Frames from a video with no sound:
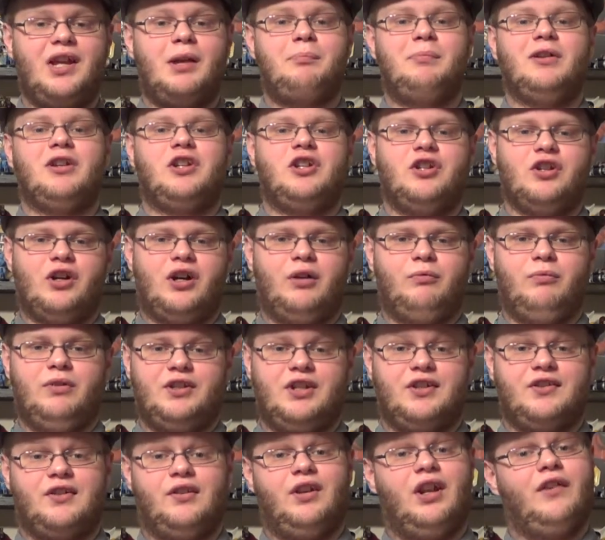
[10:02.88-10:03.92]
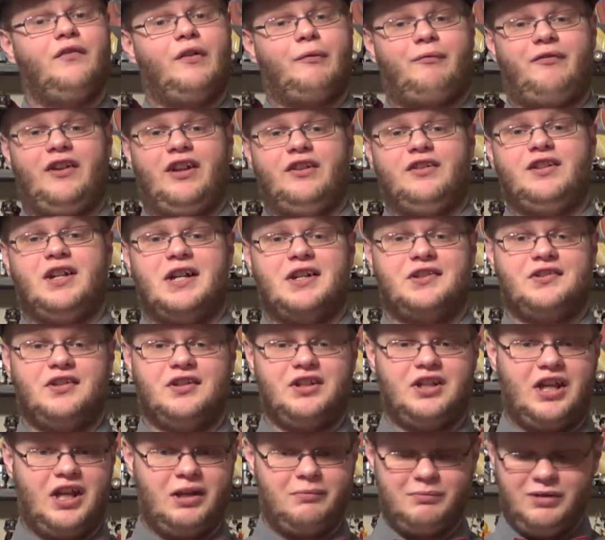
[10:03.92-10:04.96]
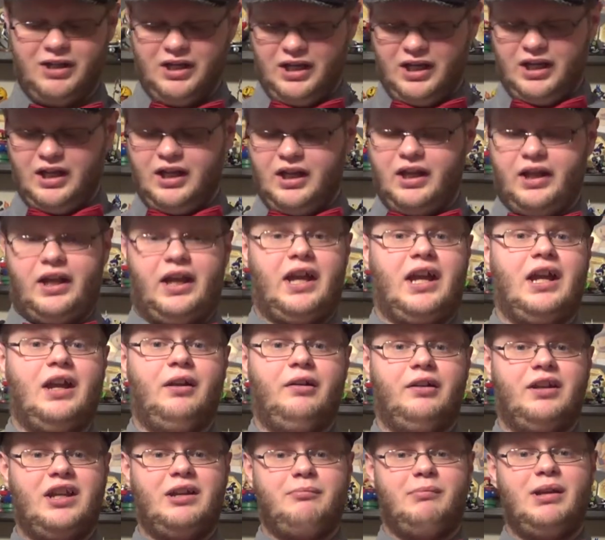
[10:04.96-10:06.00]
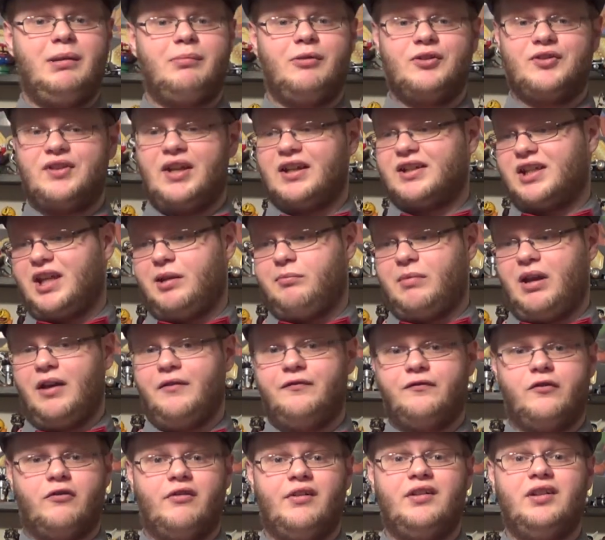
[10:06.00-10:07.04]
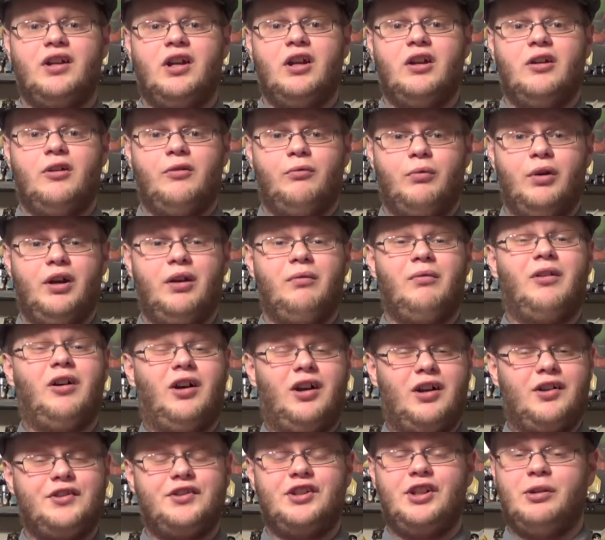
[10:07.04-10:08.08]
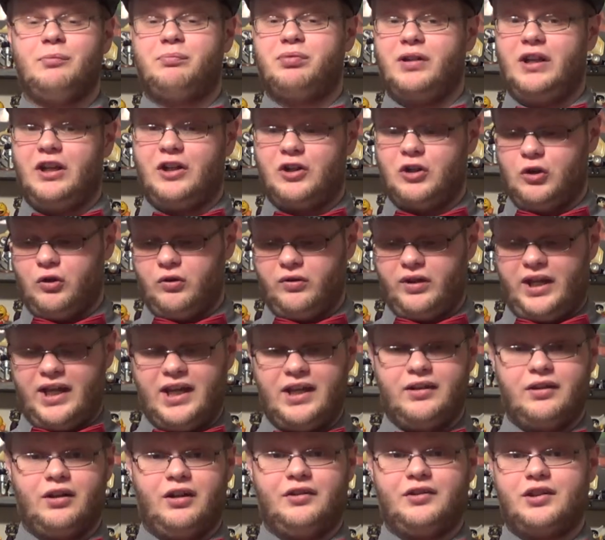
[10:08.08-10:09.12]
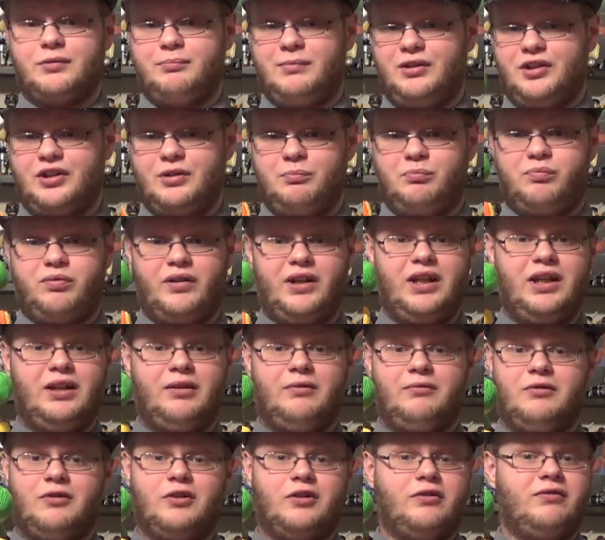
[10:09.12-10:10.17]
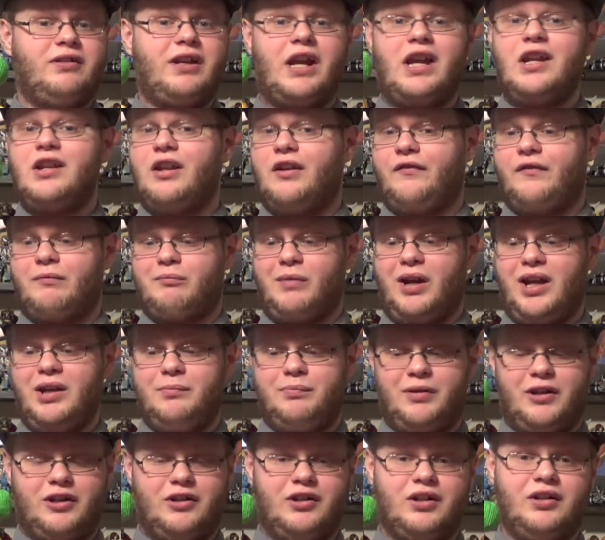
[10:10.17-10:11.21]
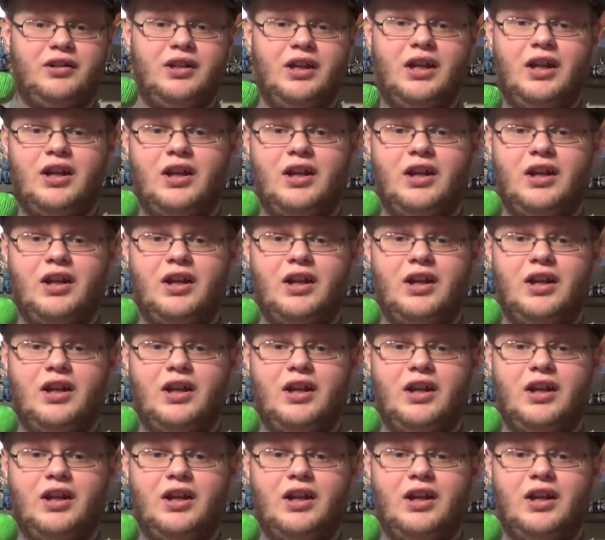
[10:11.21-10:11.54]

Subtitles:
Epic Yawn, which is another fantastic game. And the amiibos that came out for it were also pretty cool, and not to mention pretty creative in my opinion,